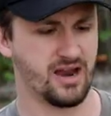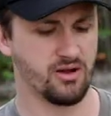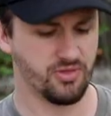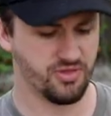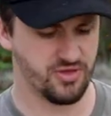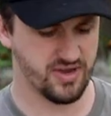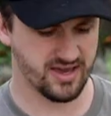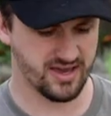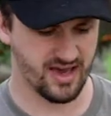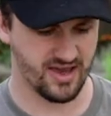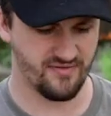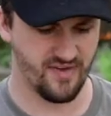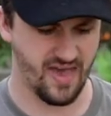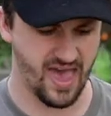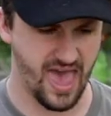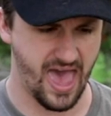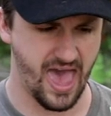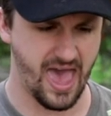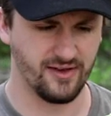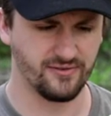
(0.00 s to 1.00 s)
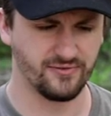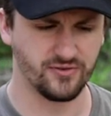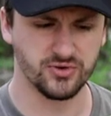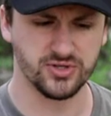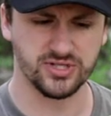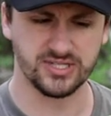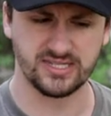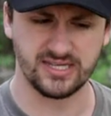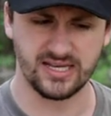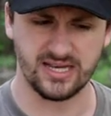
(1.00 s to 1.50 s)
I don't think
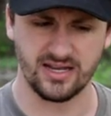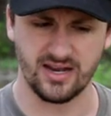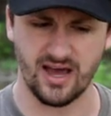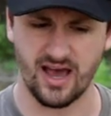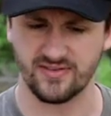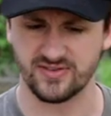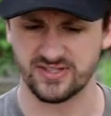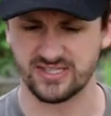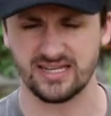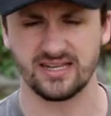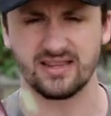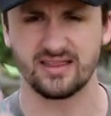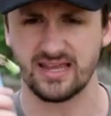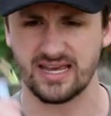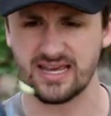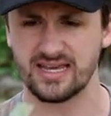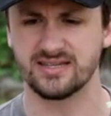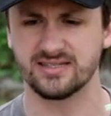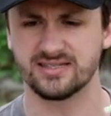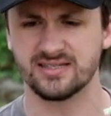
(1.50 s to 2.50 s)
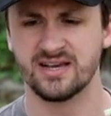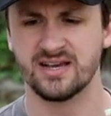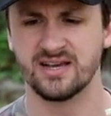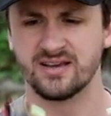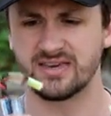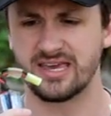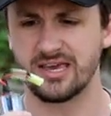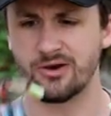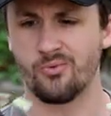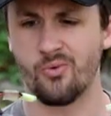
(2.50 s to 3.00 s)
I've seen these
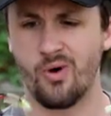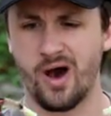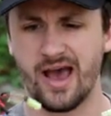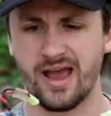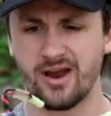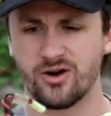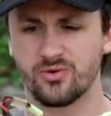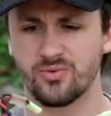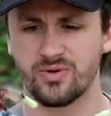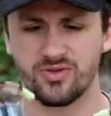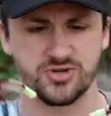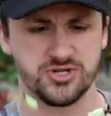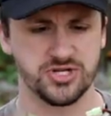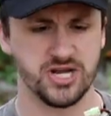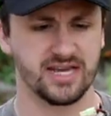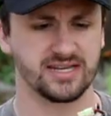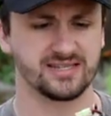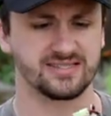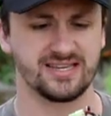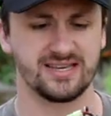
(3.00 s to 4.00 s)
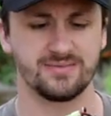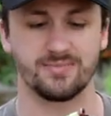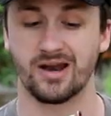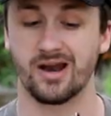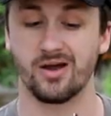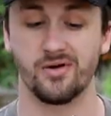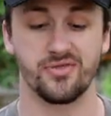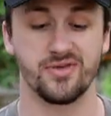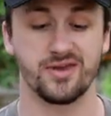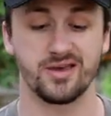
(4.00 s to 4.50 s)
get wired with JSC, but
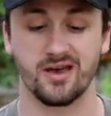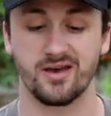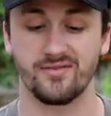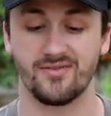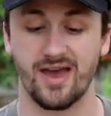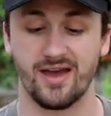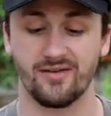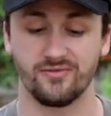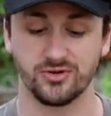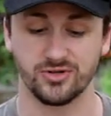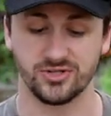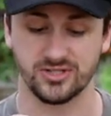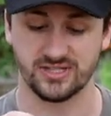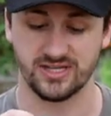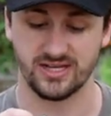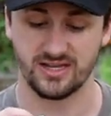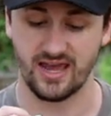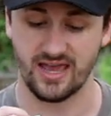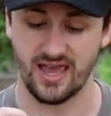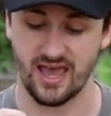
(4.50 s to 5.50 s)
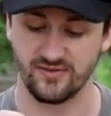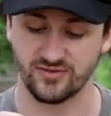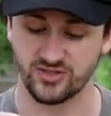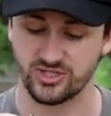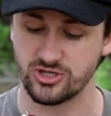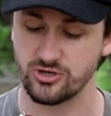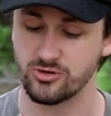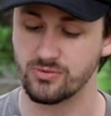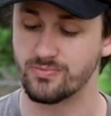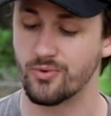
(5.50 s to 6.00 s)
I don't think I've ever seen a
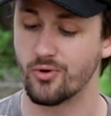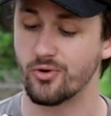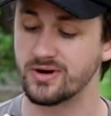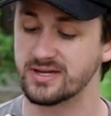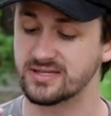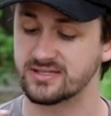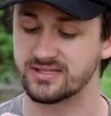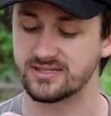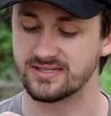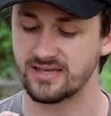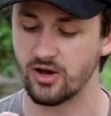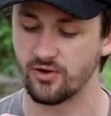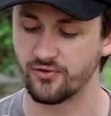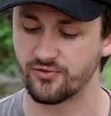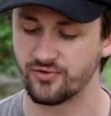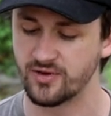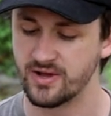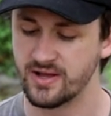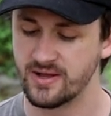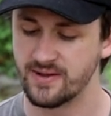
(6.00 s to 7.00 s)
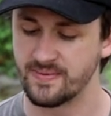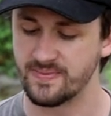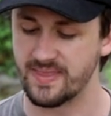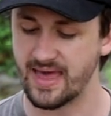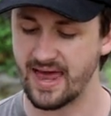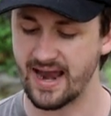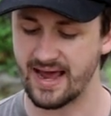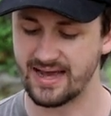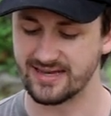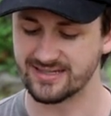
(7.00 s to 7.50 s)
FCU board itself
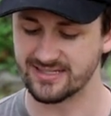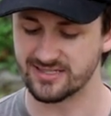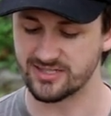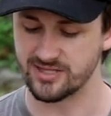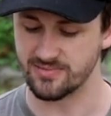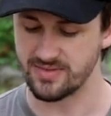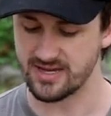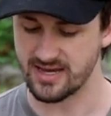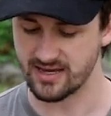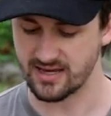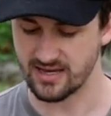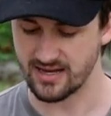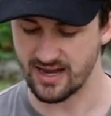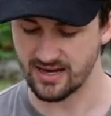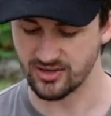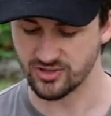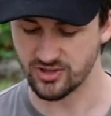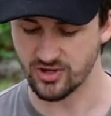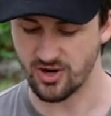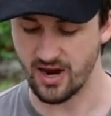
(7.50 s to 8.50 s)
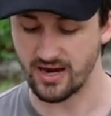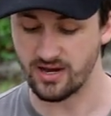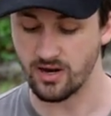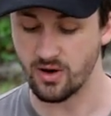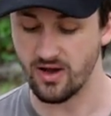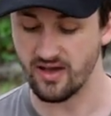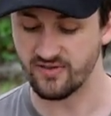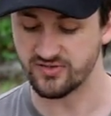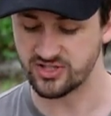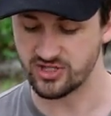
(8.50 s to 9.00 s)
that has a Tamiya connector. I
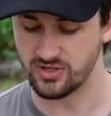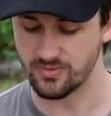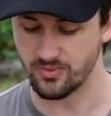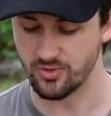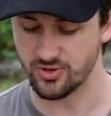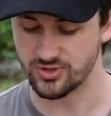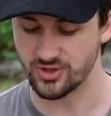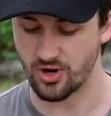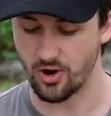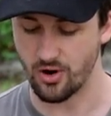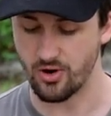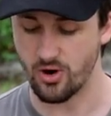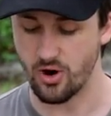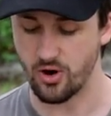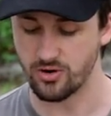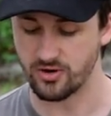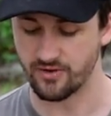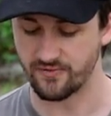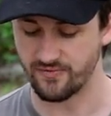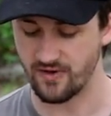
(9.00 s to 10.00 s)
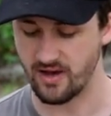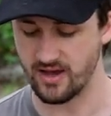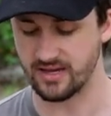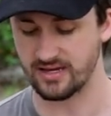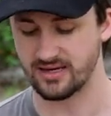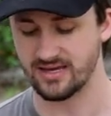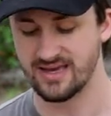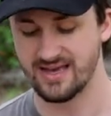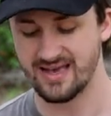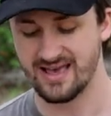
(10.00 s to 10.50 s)
know FCU boards are hard to
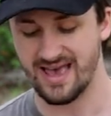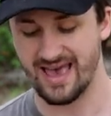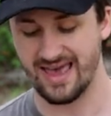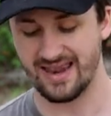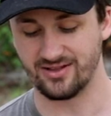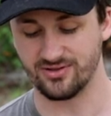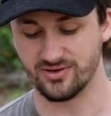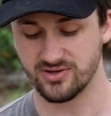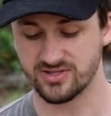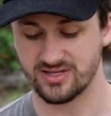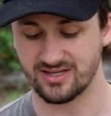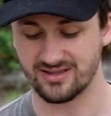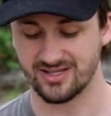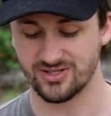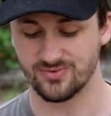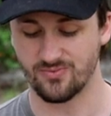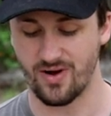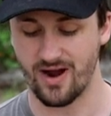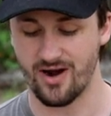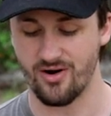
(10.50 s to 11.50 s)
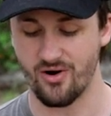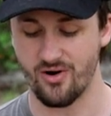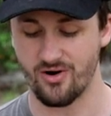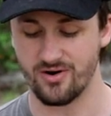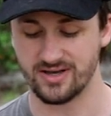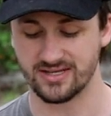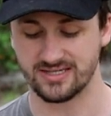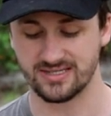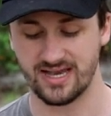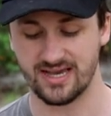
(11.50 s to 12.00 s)
find, and it looks like this wire
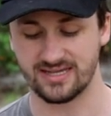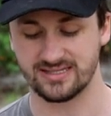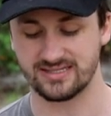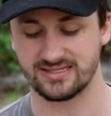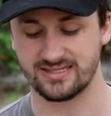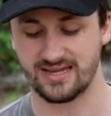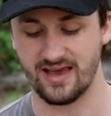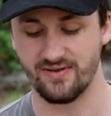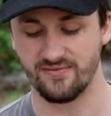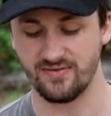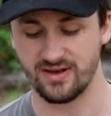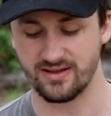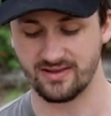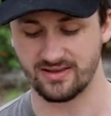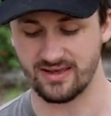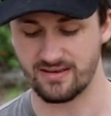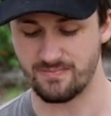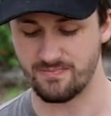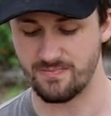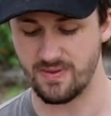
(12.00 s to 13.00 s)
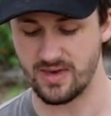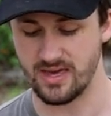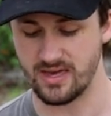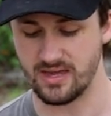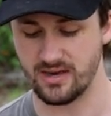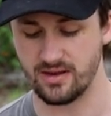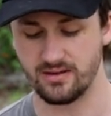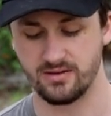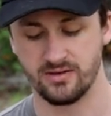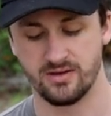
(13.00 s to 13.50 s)
harness has definitely
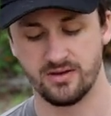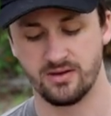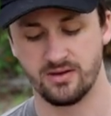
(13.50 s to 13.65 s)
been